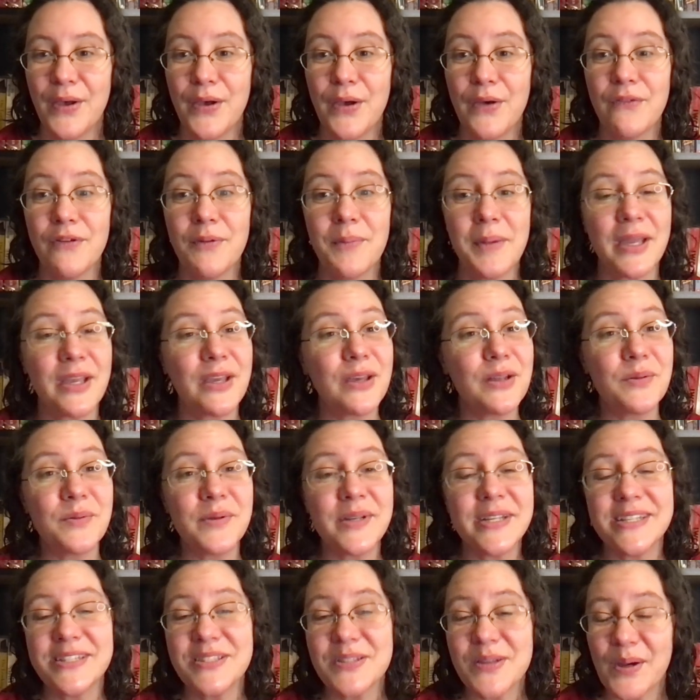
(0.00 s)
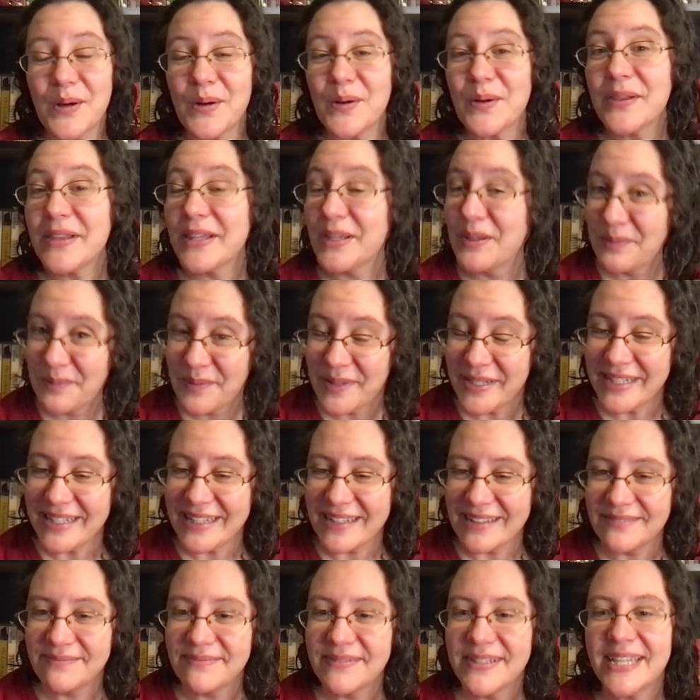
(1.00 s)
For my Goodreads currently
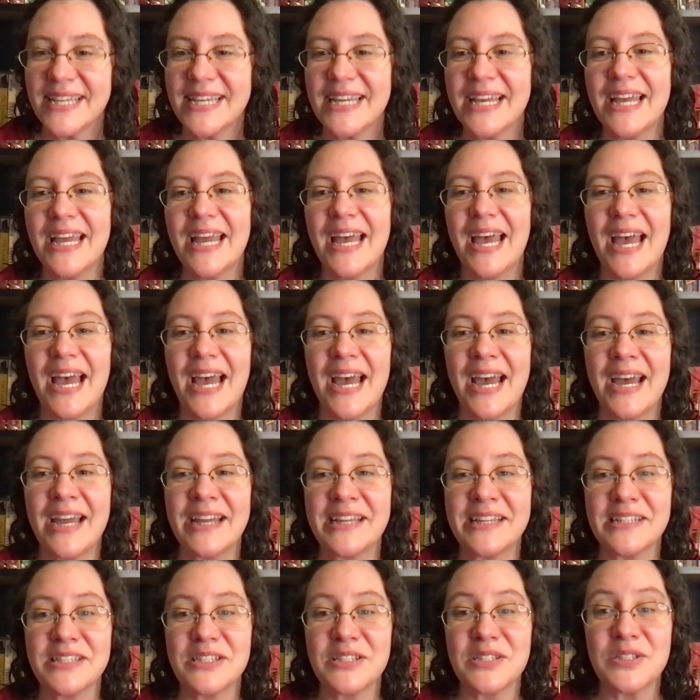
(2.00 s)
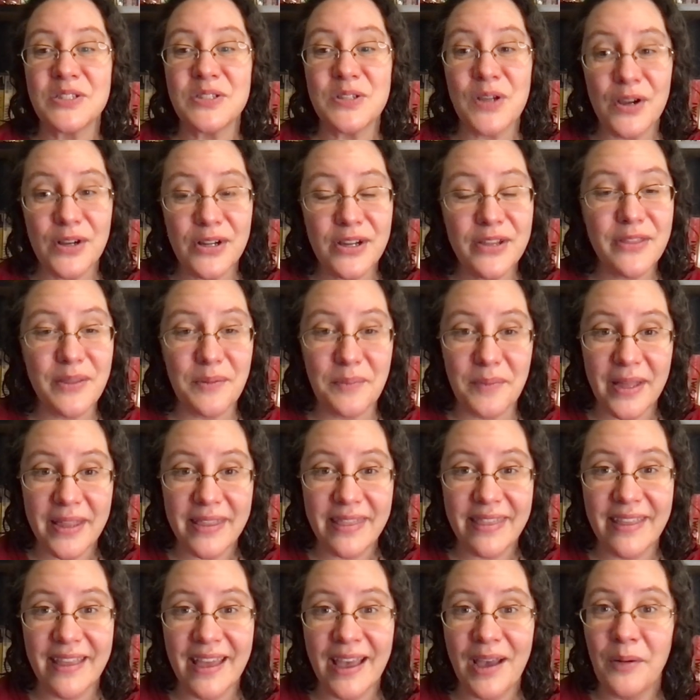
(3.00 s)
reading, I started the
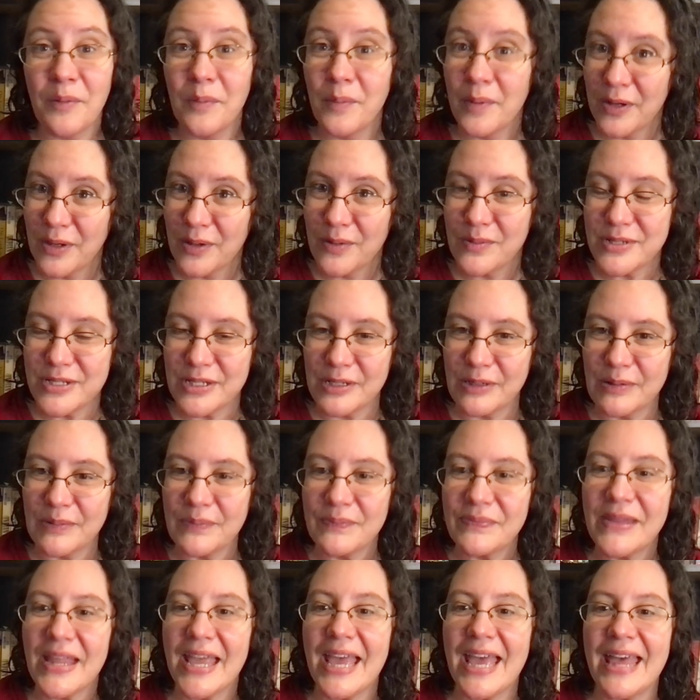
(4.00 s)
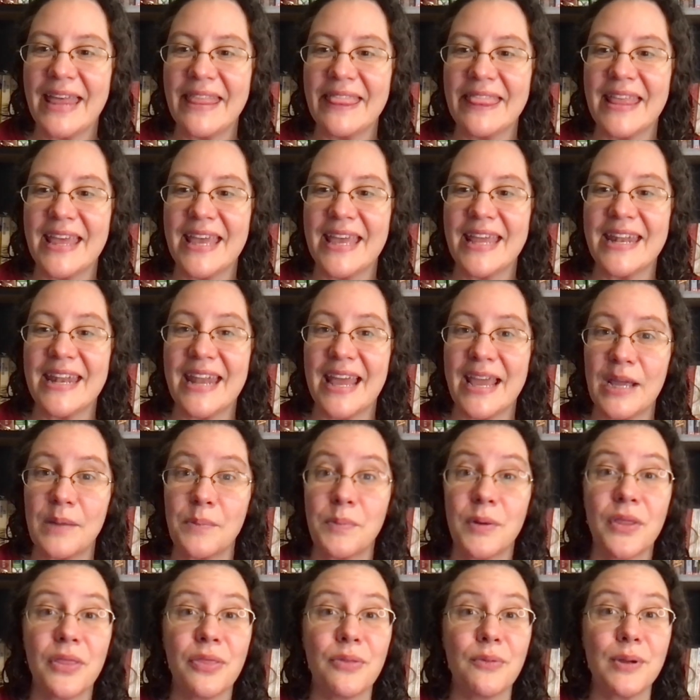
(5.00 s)
month at 102 and then I
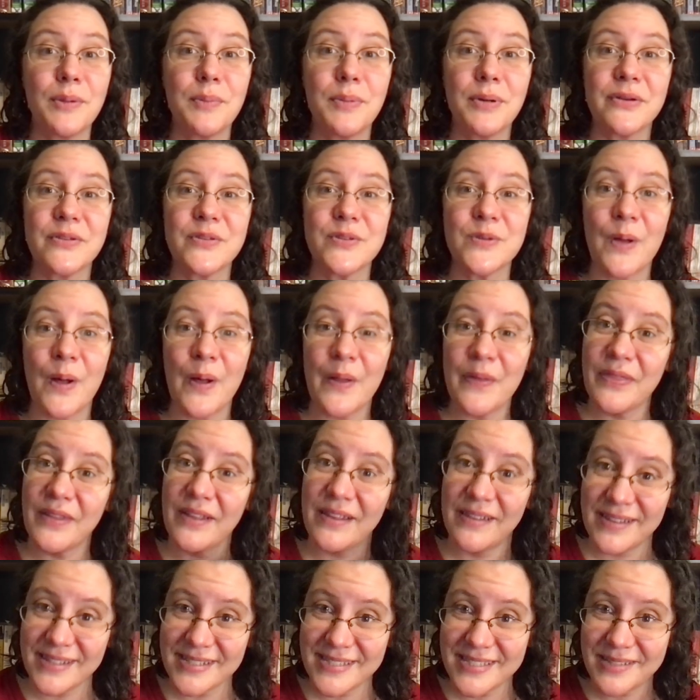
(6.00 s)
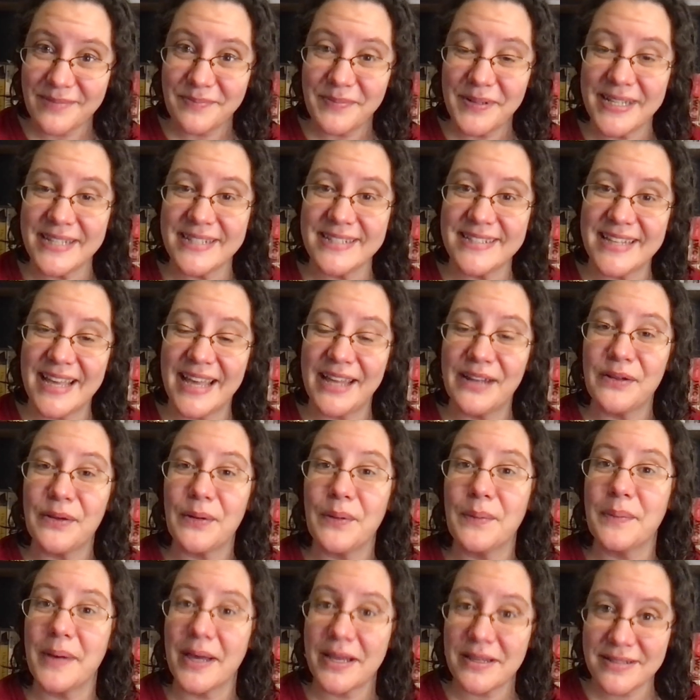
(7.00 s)
put three books on the list because I had to
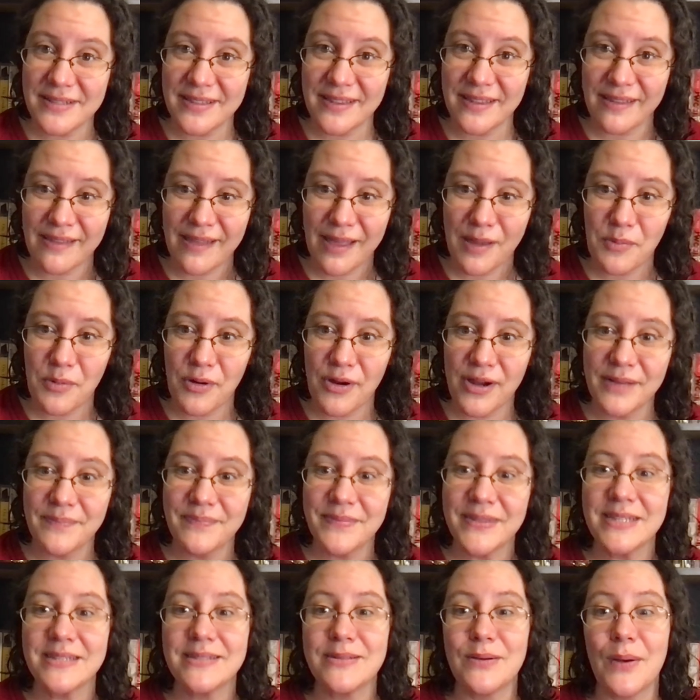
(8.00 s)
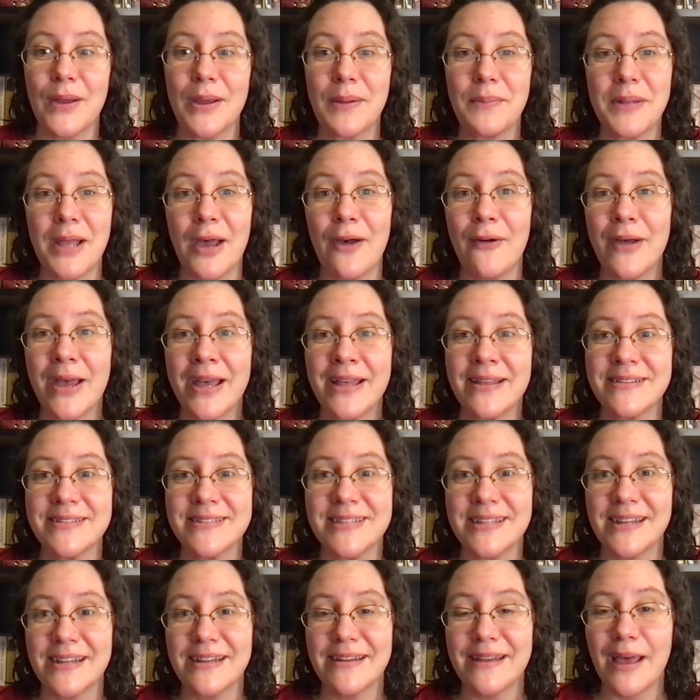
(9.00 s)
go back to the library. So I am now
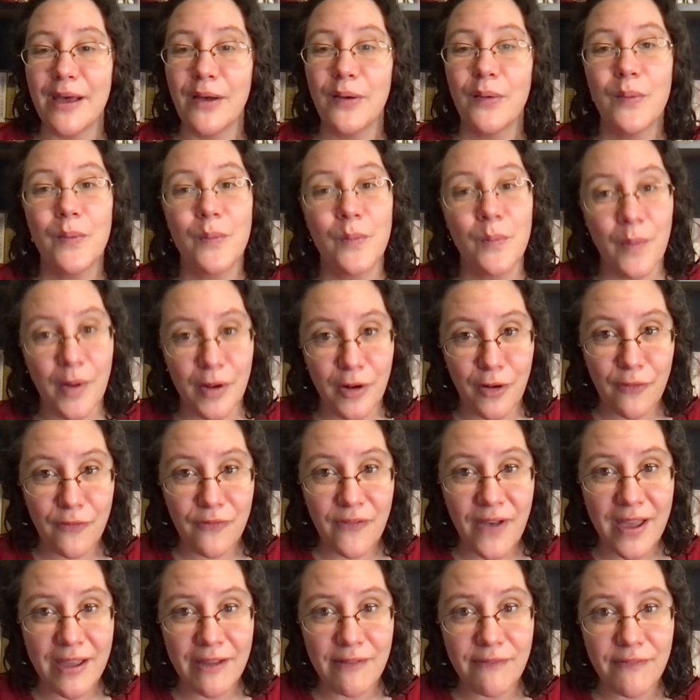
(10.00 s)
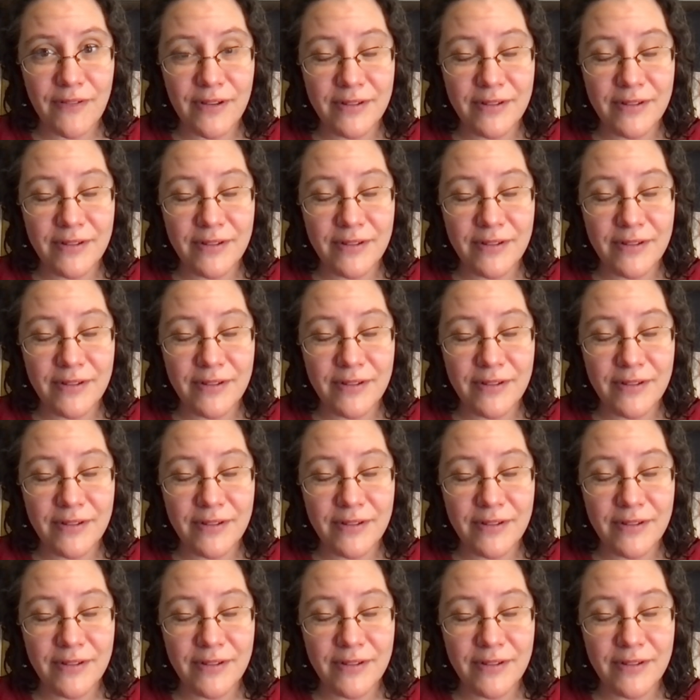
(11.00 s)
sitting at 105.